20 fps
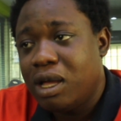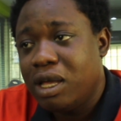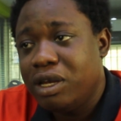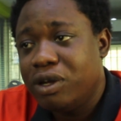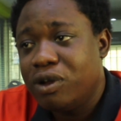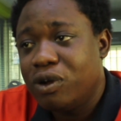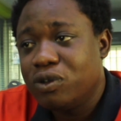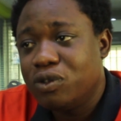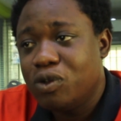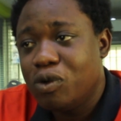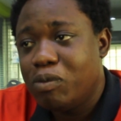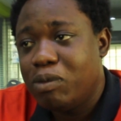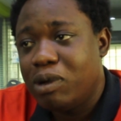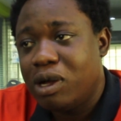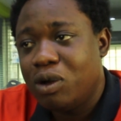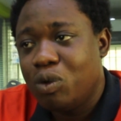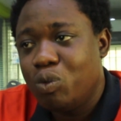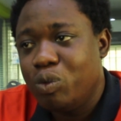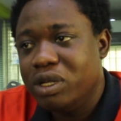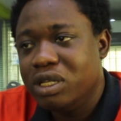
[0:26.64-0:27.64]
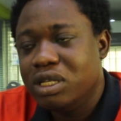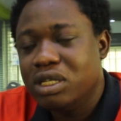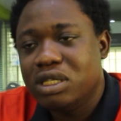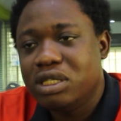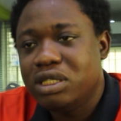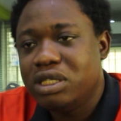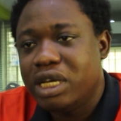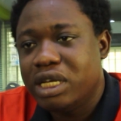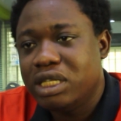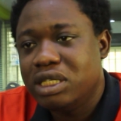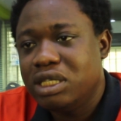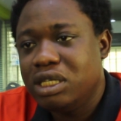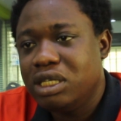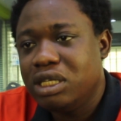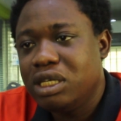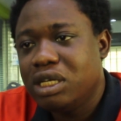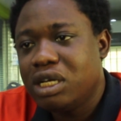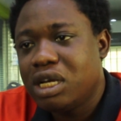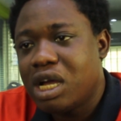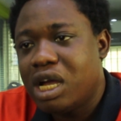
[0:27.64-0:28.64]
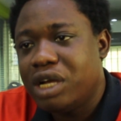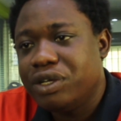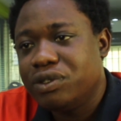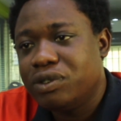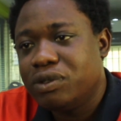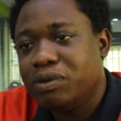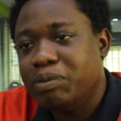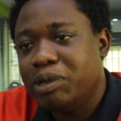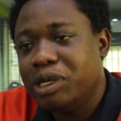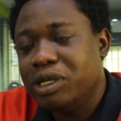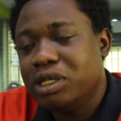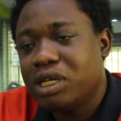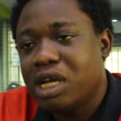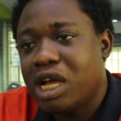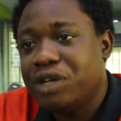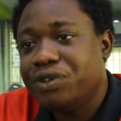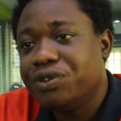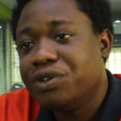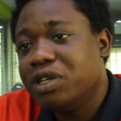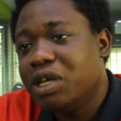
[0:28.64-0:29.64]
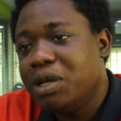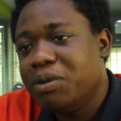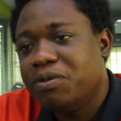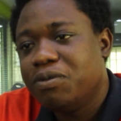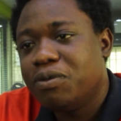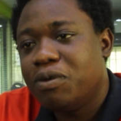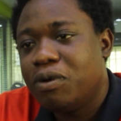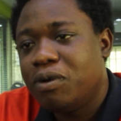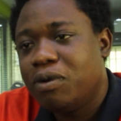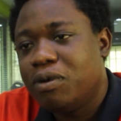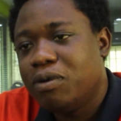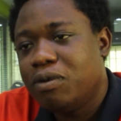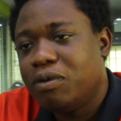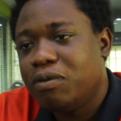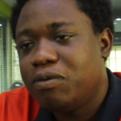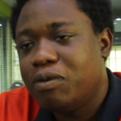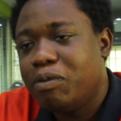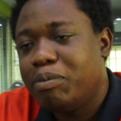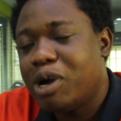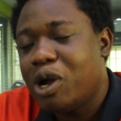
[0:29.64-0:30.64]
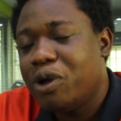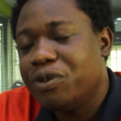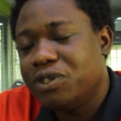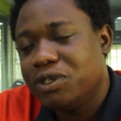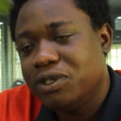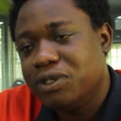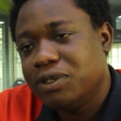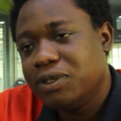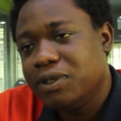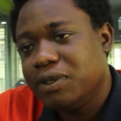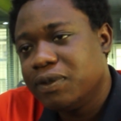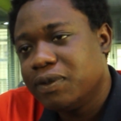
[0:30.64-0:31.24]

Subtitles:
in October with 30 casual games for browsers.